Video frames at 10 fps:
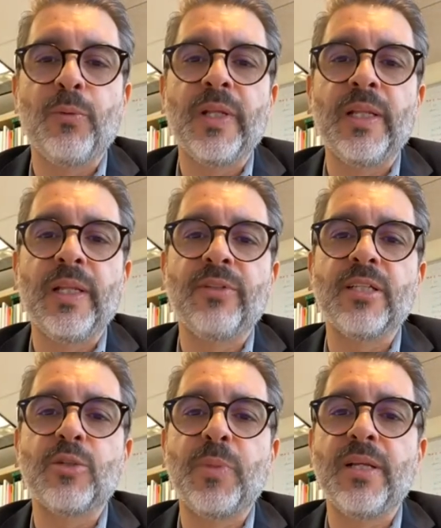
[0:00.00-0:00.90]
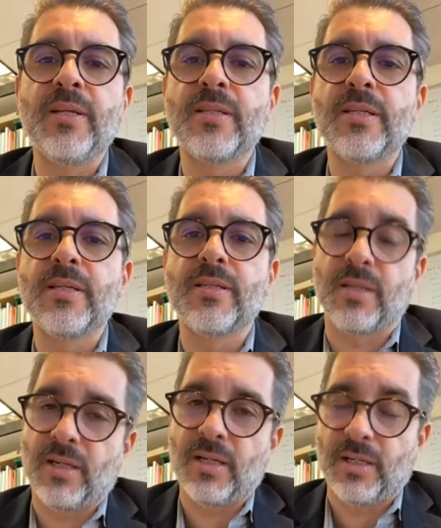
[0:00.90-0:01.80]
with lived experiences.
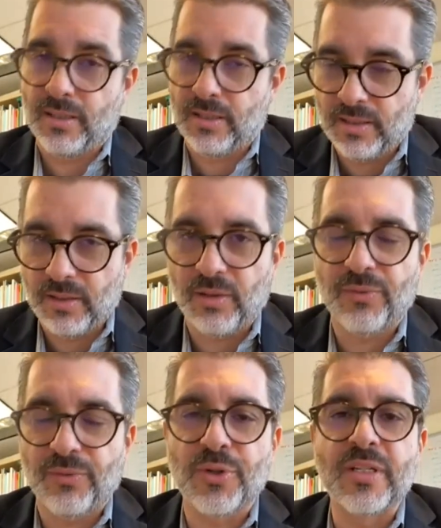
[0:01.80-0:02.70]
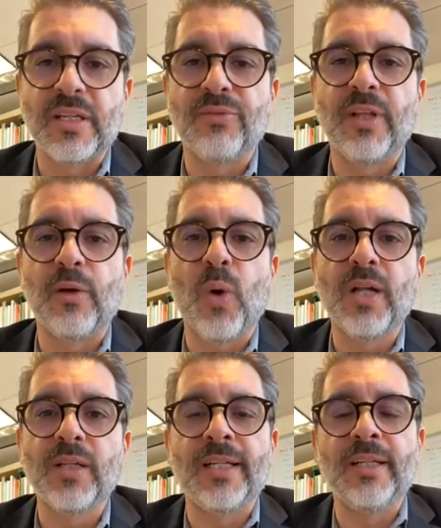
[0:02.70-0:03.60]
Uh, of course, if they
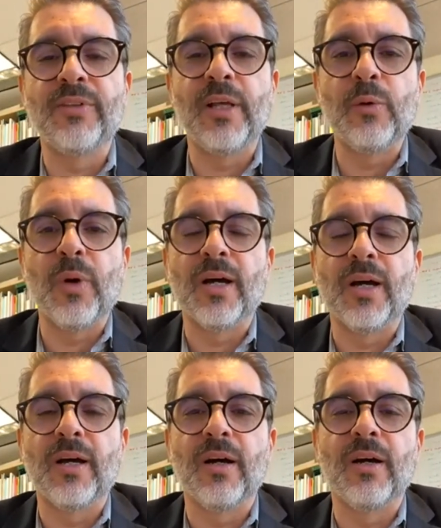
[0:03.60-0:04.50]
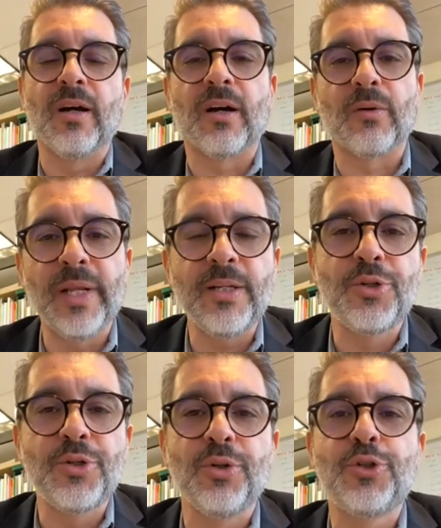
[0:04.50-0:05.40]
want and if they were willing
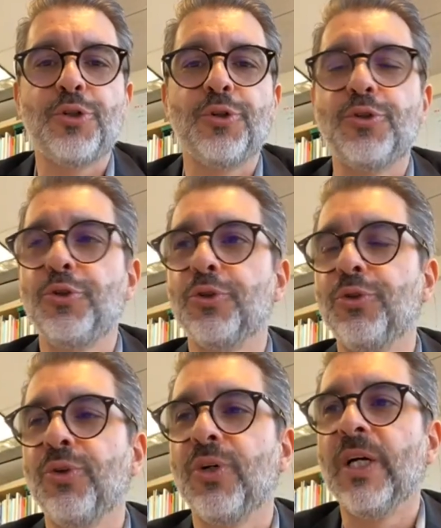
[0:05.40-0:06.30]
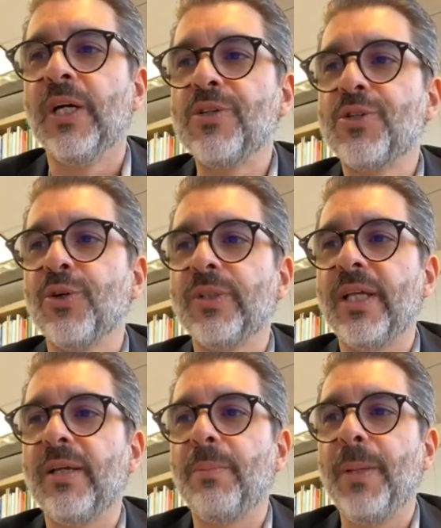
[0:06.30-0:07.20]
to, to, to do. So
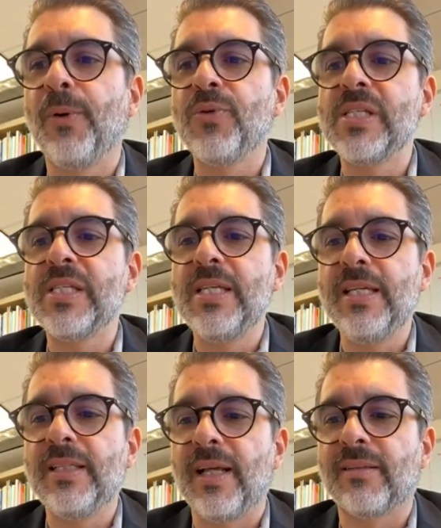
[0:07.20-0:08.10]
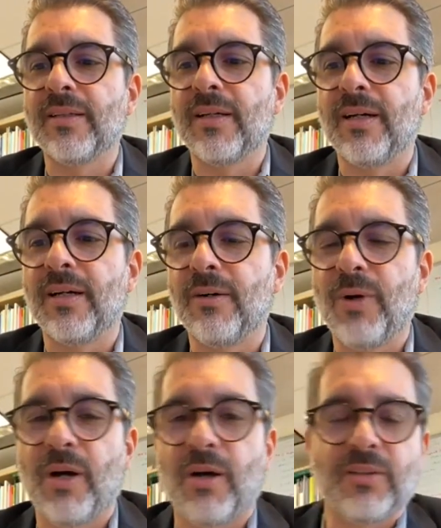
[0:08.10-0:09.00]
the people see that, uh, uh,
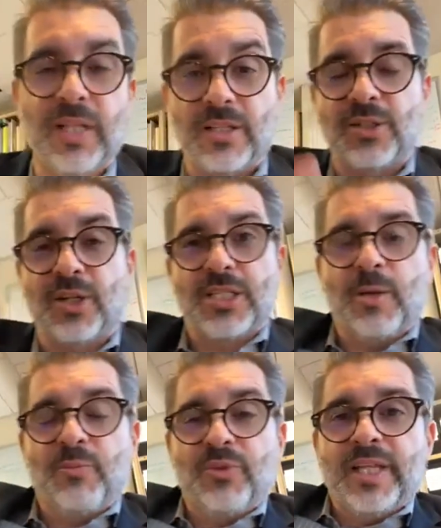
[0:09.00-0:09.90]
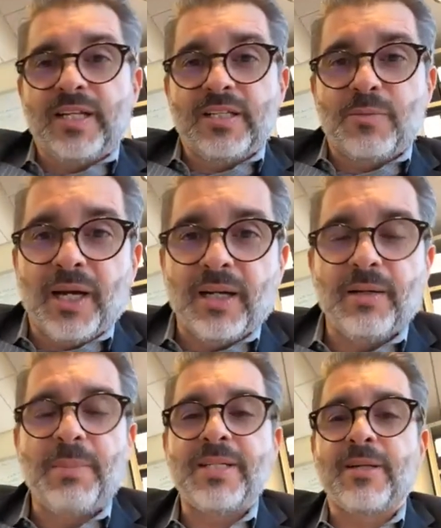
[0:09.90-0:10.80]
well, that's not something that it's behind, uh,
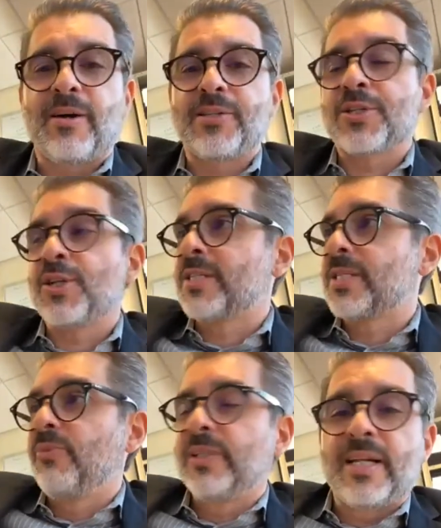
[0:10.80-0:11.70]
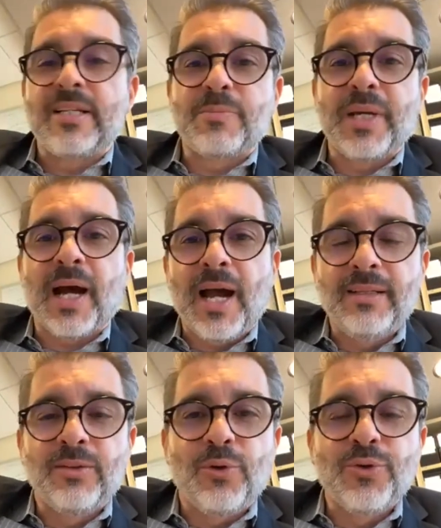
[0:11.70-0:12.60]
mental health is not something that it's behind
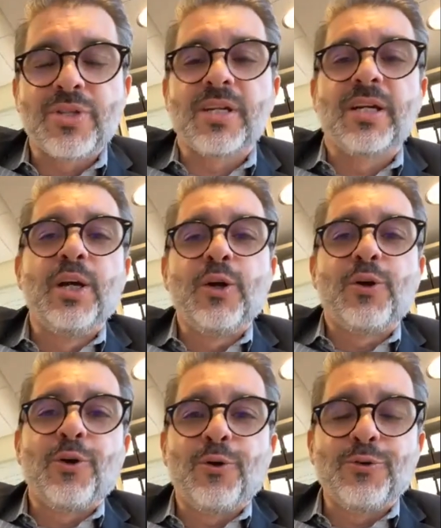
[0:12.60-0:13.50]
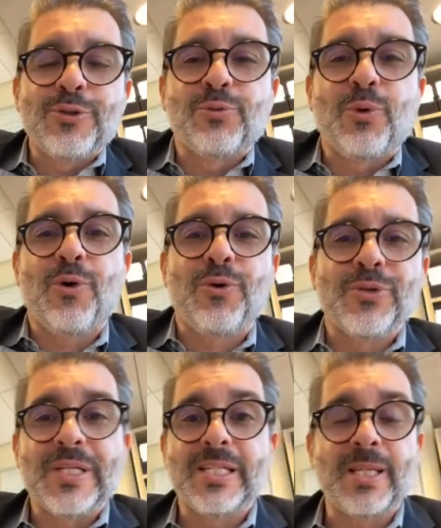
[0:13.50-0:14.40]
those uh, closed
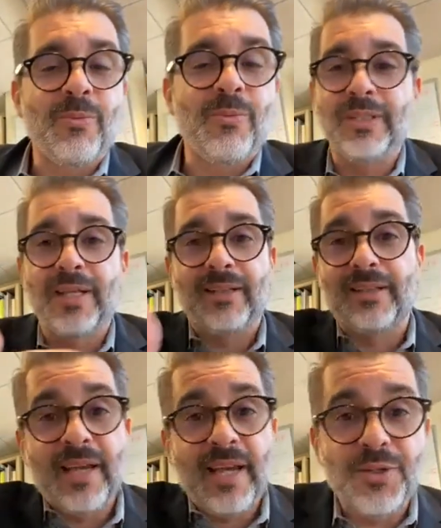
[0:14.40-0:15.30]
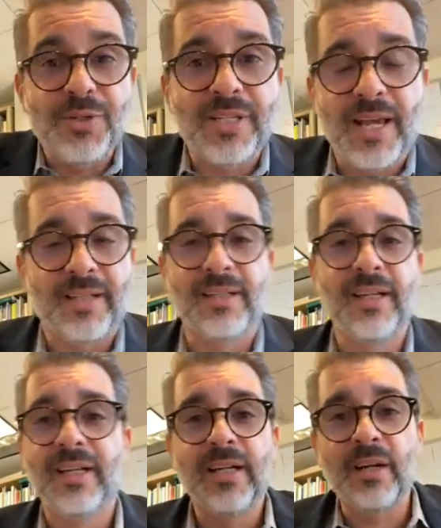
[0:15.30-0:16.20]
walls. It's something that, as you said,
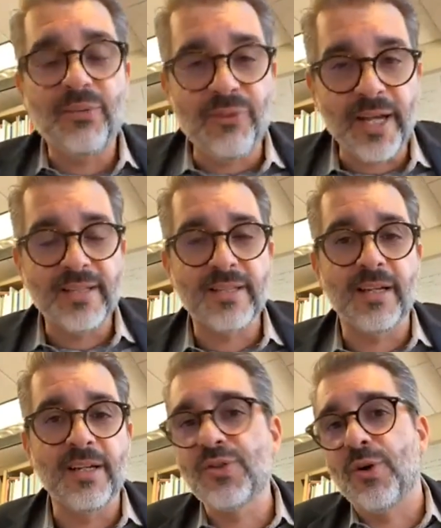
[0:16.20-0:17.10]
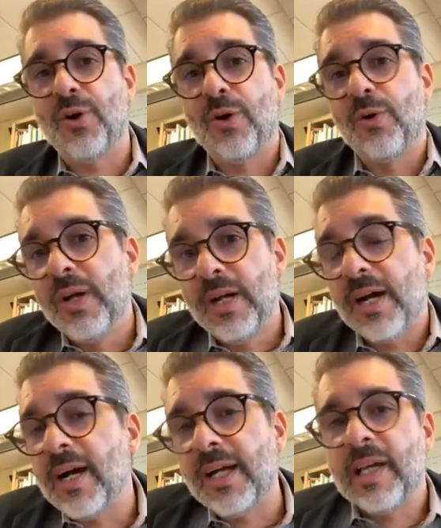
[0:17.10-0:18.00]
affects us all.
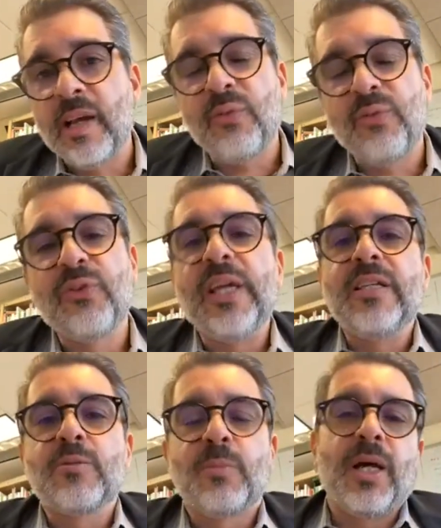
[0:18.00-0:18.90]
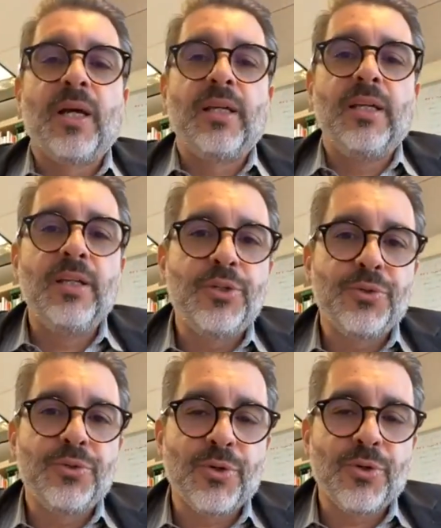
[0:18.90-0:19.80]
I have faced my
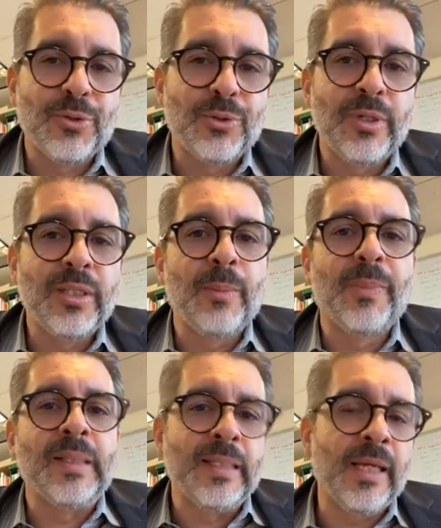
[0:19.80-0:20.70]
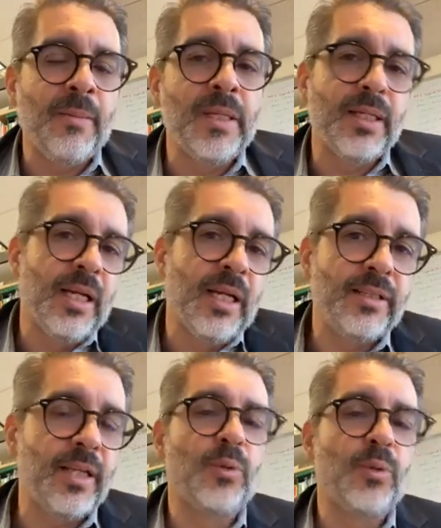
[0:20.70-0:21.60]
issues also during the pandemic.
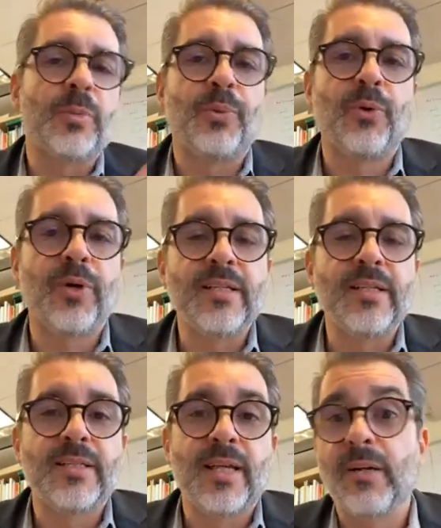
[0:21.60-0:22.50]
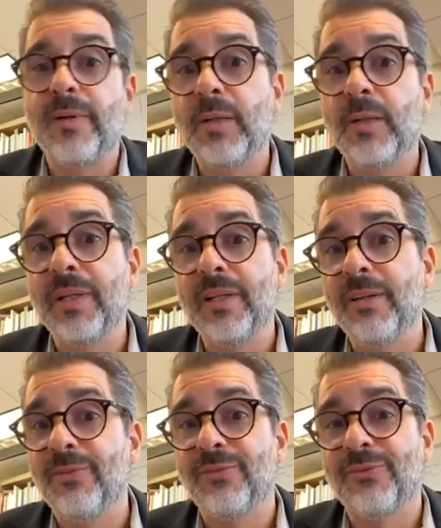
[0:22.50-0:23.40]
There were points that I really
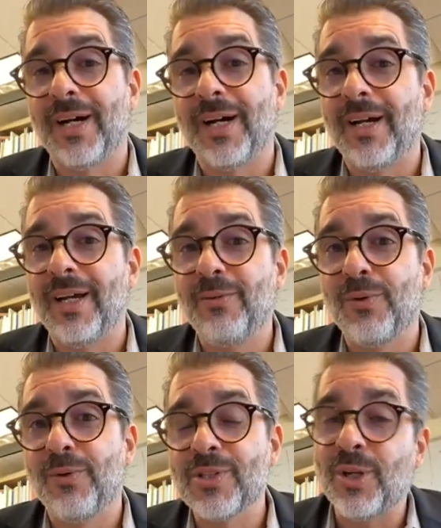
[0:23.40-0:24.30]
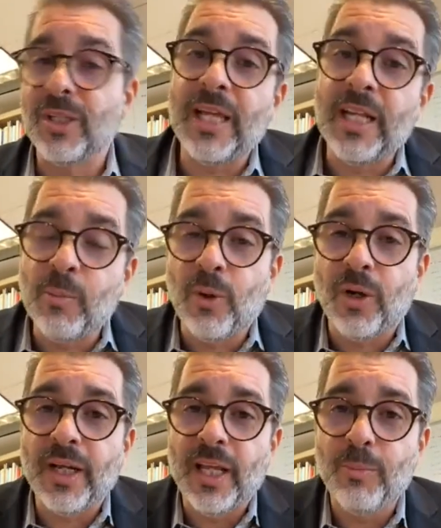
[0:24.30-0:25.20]
believe I was not anymore
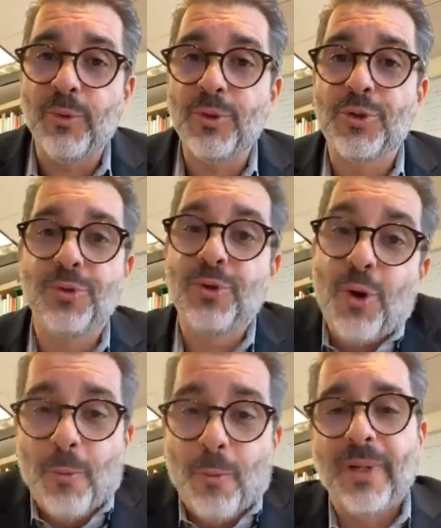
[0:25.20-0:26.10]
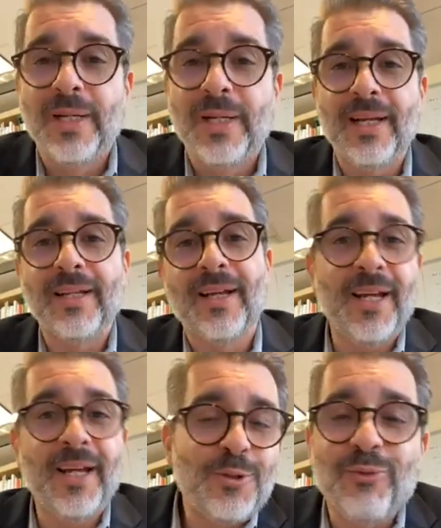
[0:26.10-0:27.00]
able to cope. And I
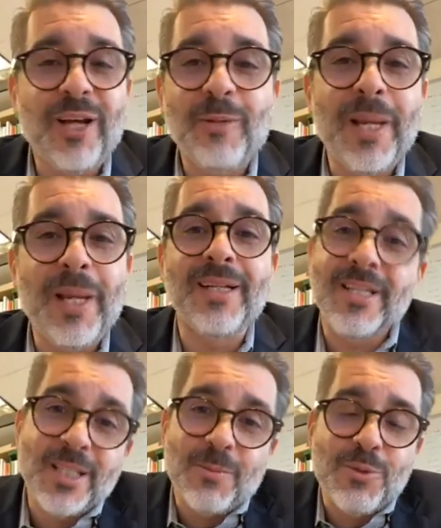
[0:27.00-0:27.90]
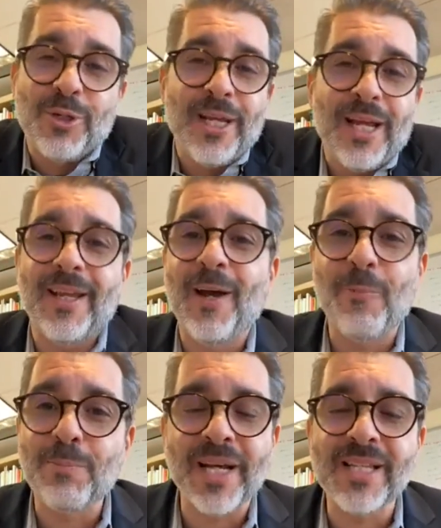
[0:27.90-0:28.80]
had to find mechanisms to get
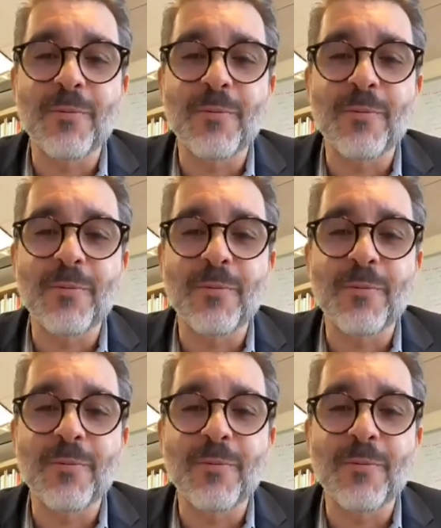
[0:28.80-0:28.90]
help my,